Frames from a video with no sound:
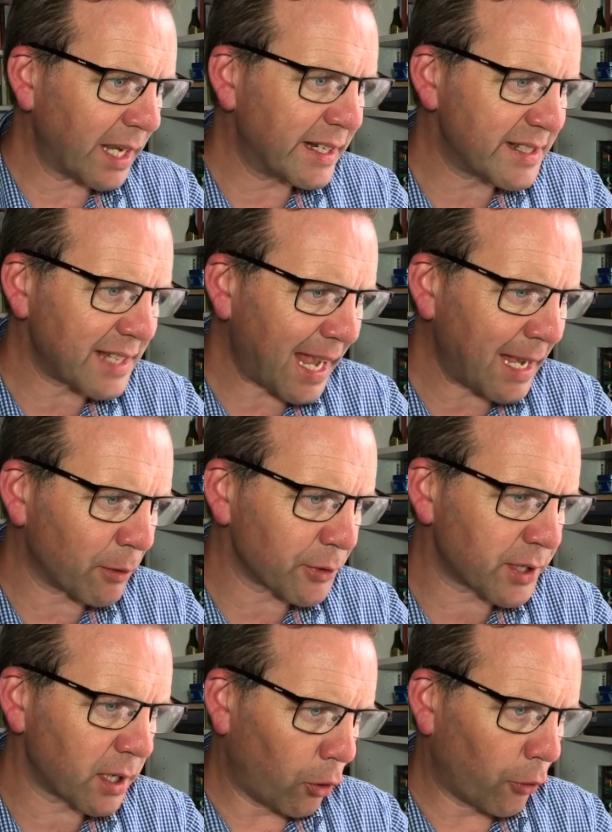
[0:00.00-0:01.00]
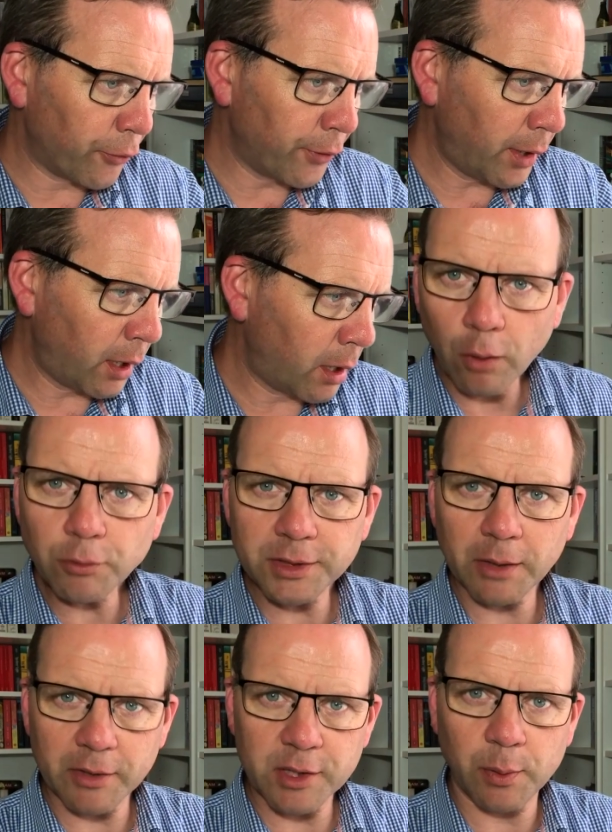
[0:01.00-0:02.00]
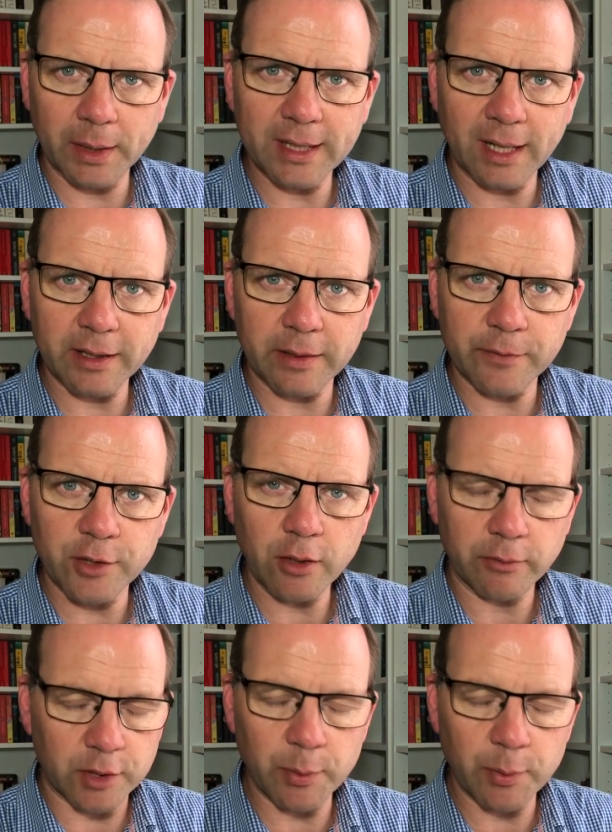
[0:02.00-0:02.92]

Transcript: and is out on also the 28th of June.